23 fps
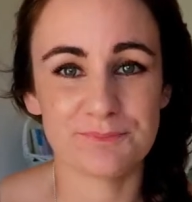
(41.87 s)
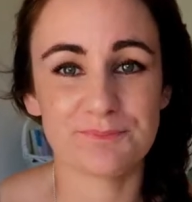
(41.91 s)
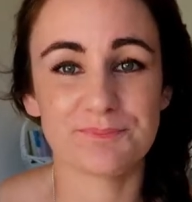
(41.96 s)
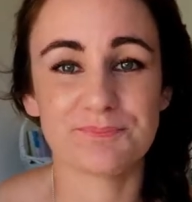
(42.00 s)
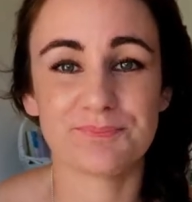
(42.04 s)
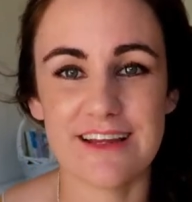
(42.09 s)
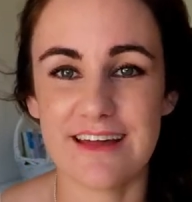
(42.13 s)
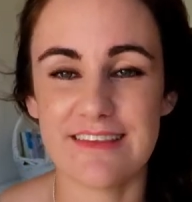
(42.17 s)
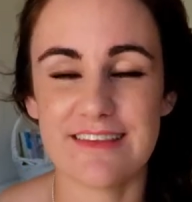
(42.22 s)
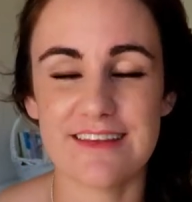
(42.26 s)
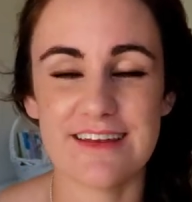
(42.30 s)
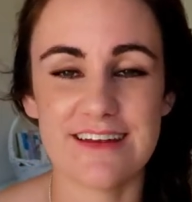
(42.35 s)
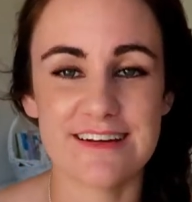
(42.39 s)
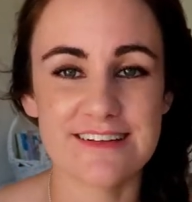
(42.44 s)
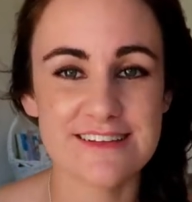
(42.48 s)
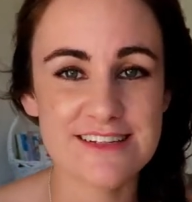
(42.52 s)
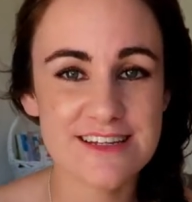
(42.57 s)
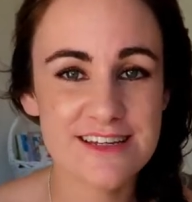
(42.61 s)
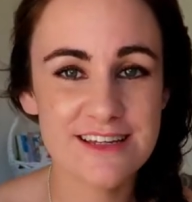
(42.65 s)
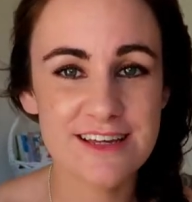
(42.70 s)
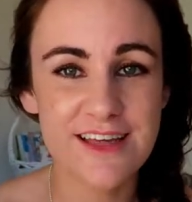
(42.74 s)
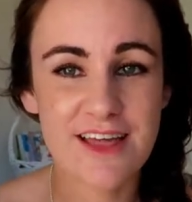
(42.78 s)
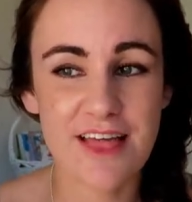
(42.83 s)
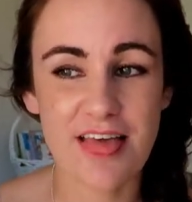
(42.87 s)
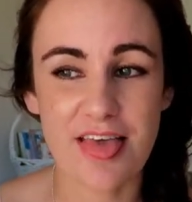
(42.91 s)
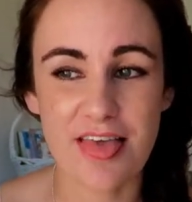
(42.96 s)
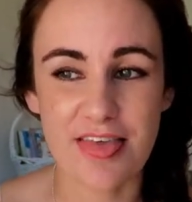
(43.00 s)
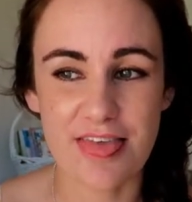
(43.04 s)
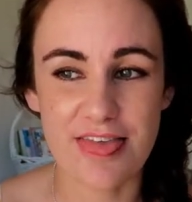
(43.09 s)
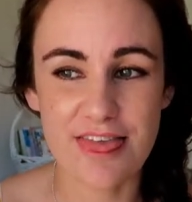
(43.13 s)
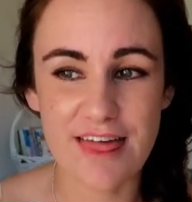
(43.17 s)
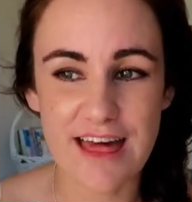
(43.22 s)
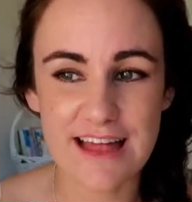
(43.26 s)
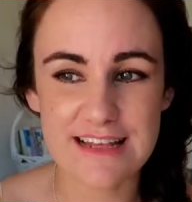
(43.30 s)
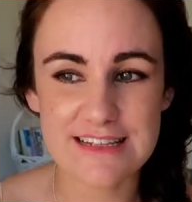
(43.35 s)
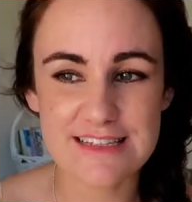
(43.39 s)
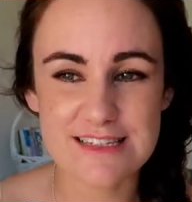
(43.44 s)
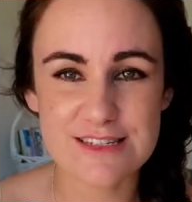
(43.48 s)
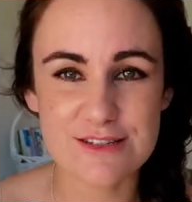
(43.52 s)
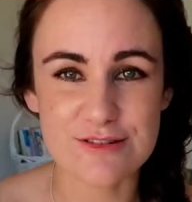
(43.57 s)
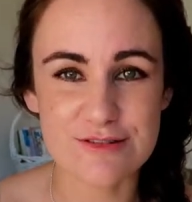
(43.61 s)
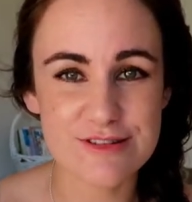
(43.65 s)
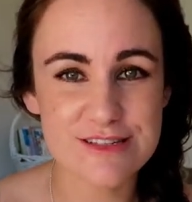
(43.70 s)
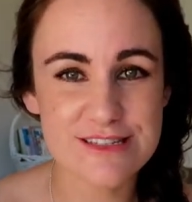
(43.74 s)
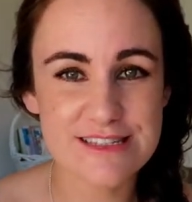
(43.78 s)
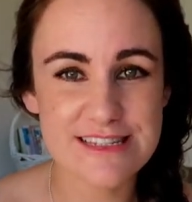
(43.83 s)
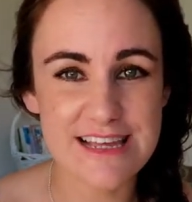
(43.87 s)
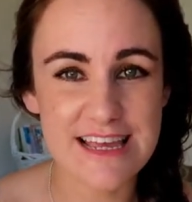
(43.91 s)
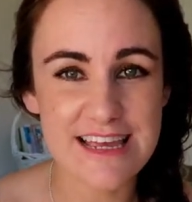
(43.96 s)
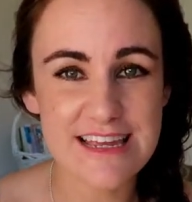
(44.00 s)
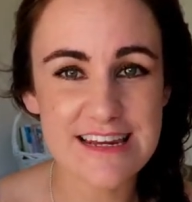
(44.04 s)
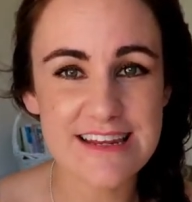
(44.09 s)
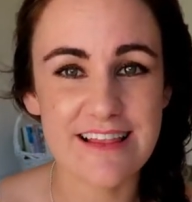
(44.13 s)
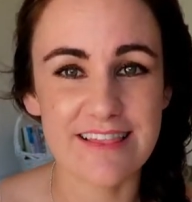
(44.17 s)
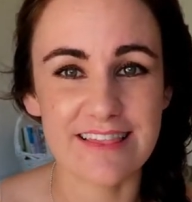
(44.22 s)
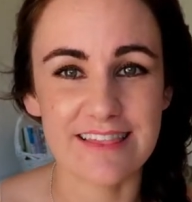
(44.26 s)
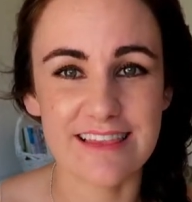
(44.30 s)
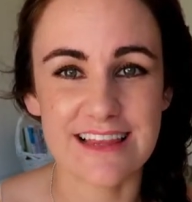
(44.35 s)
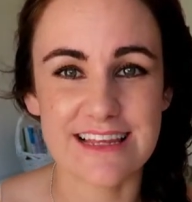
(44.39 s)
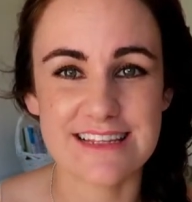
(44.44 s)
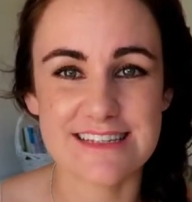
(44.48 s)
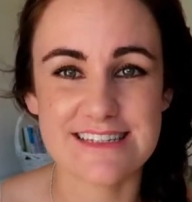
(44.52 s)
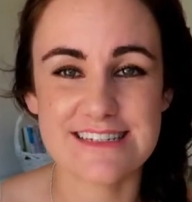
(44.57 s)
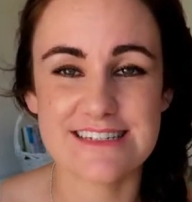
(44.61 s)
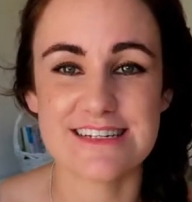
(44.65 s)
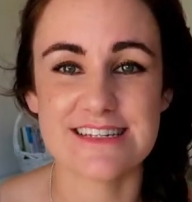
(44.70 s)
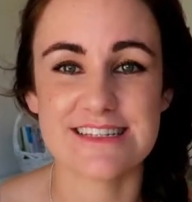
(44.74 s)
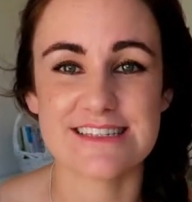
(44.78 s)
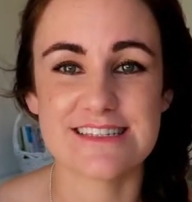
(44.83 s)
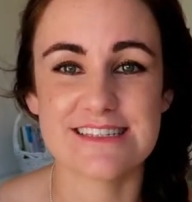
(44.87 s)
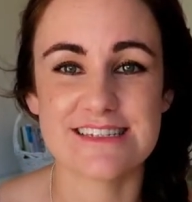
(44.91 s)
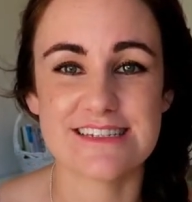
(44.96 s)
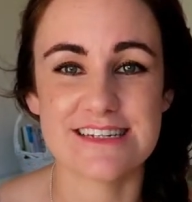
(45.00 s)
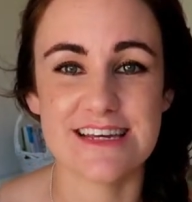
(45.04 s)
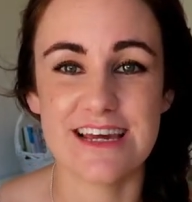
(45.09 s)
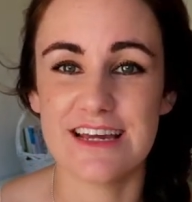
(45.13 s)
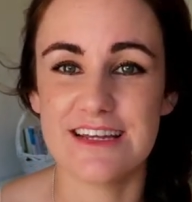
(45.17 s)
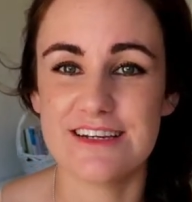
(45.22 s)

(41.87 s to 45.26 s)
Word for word: Now that that's all said, let's just